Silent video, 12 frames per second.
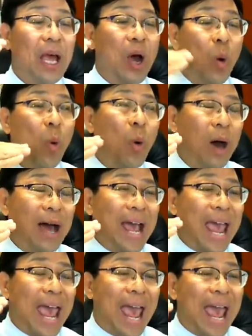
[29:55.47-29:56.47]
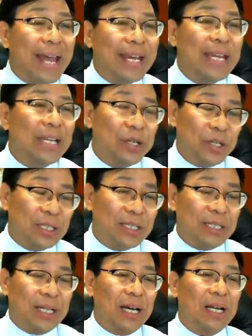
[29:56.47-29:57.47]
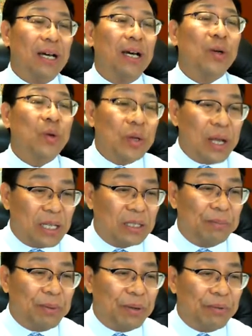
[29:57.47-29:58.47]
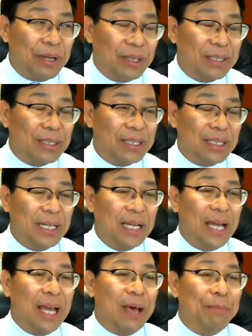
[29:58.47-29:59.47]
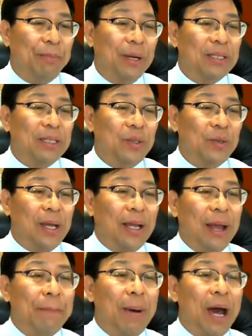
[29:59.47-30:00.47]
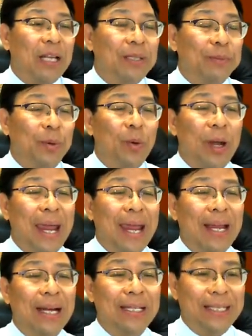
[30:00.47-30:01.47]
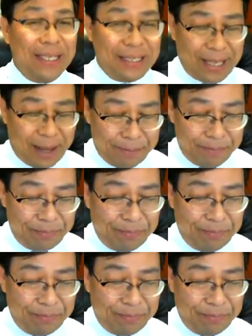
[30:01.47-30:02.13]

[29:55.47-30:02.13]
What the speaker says: Or any nurse got a good experience, but you cannot pass for English exam,